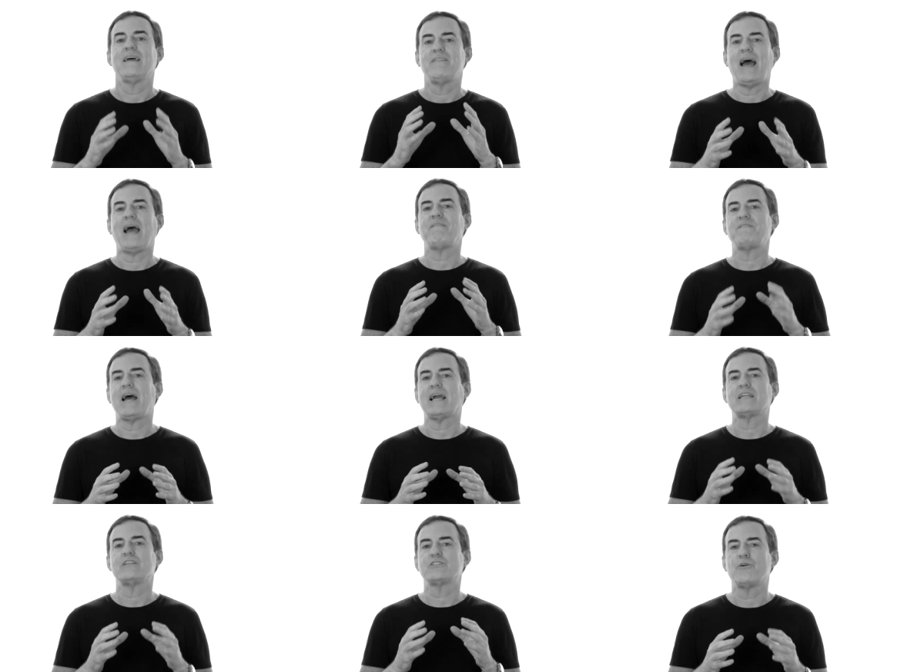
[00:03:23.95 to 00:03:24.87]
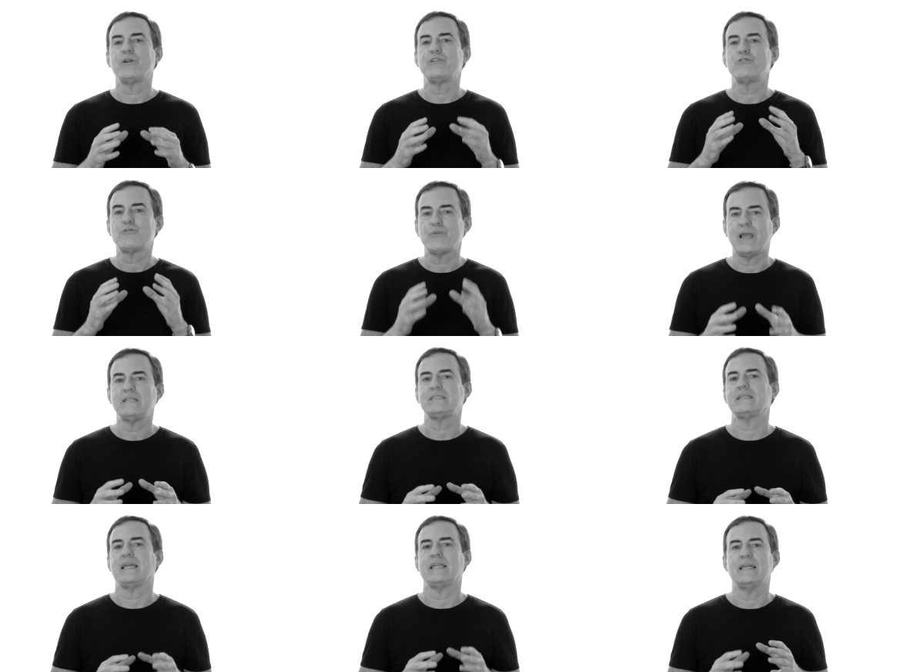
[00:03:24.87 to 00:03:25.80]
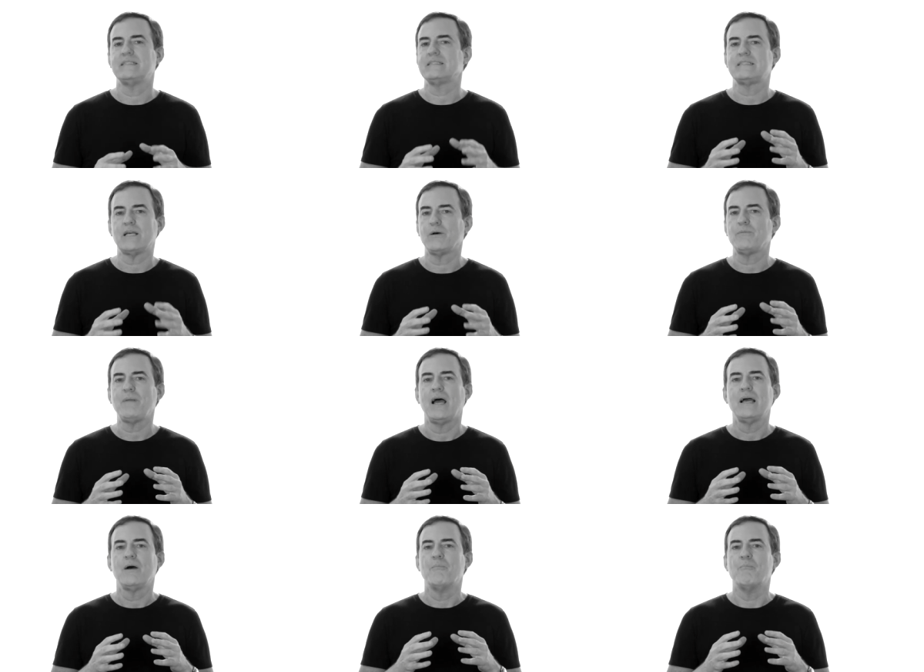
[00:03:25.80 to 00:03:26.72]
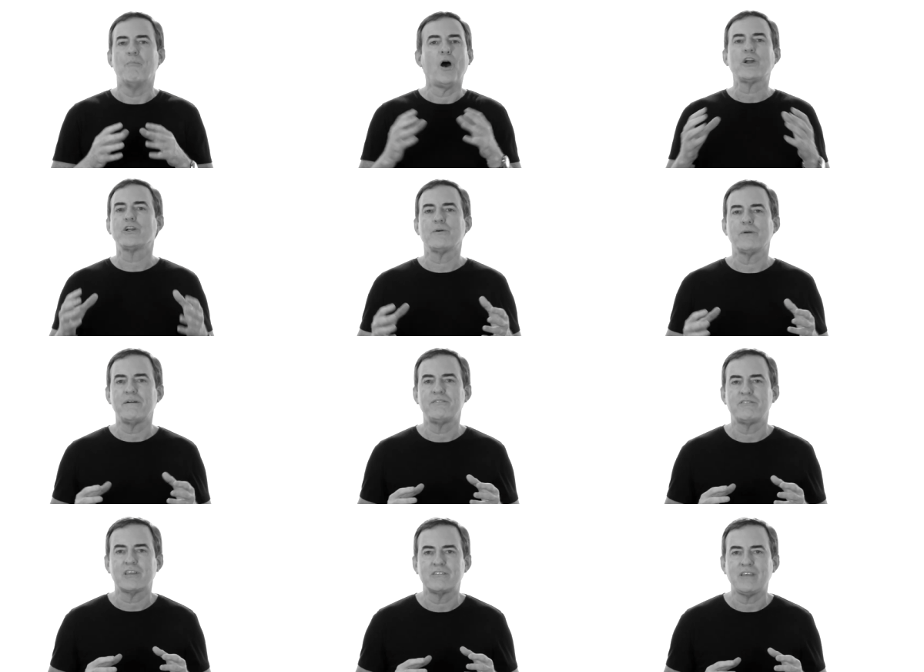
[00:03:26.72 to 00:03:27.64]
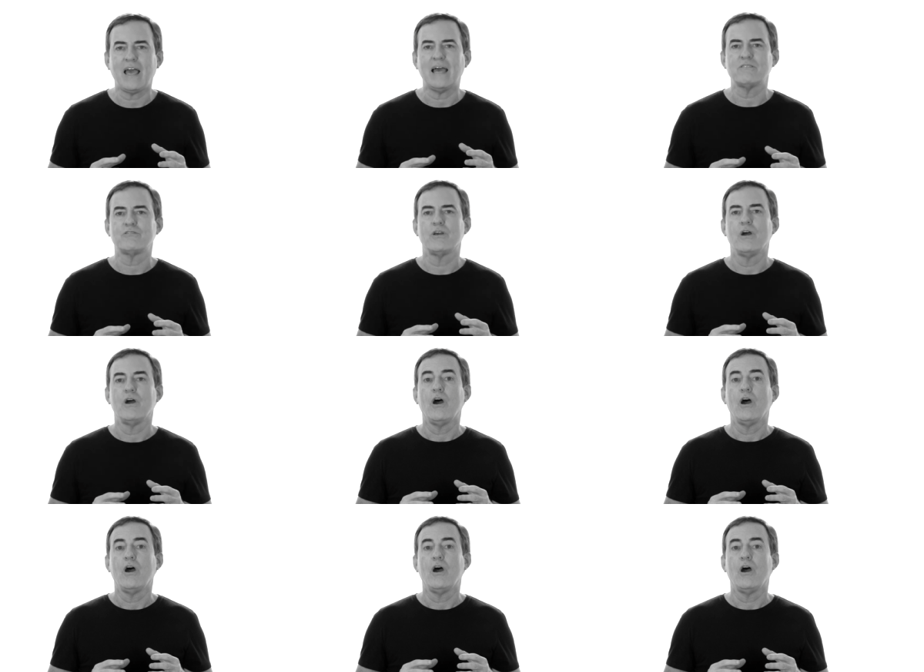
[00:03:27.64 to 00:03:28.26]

that fact is going to translate into some marker of success,